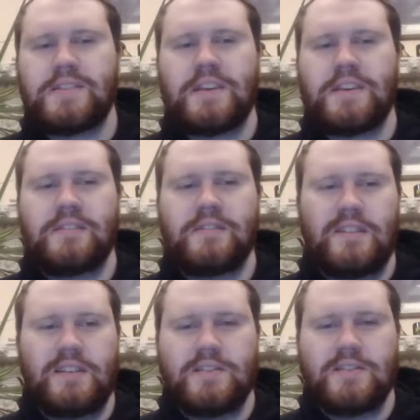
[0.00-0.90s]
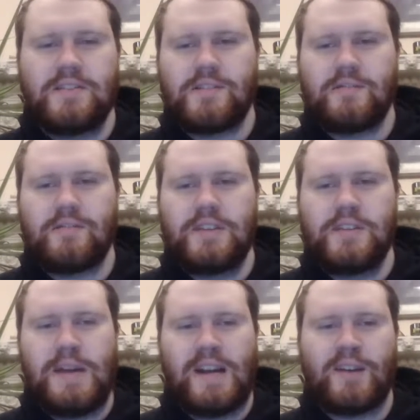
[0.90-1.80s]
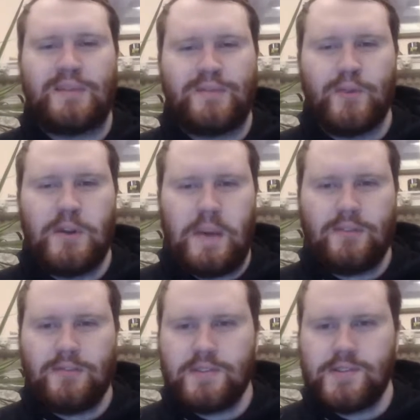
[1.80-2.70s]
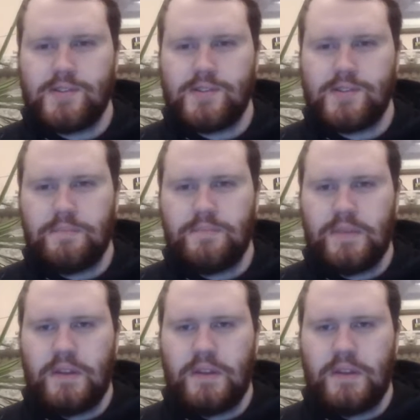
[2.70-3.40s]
But Skin is just in the background for one panel in this issue.